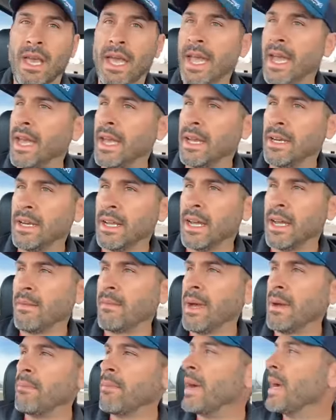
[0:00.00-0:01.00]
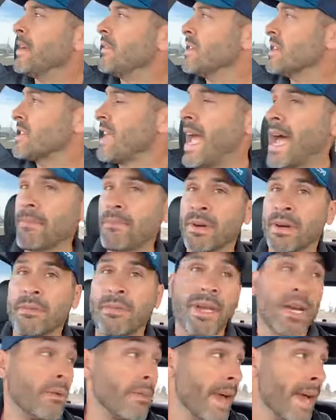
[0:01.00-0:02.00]
And um, I might have just happened to
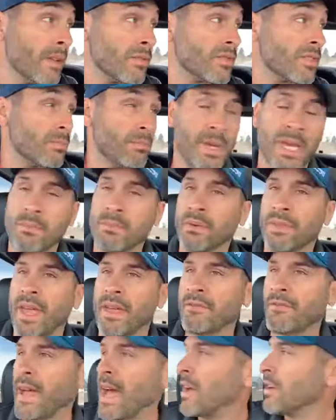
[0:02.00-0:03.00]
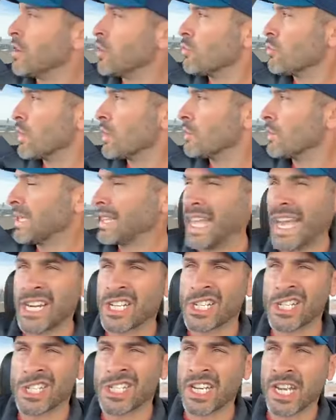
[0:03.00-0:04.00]
be around some people that value real
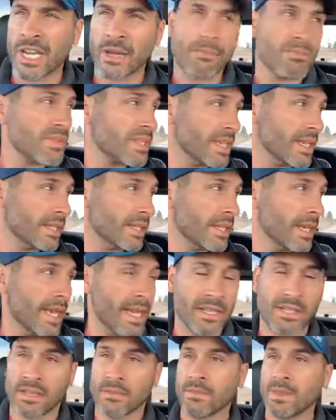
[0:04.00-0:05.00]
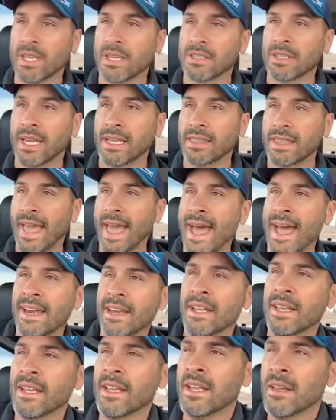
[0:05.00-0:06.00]
relationships and, and some things like that.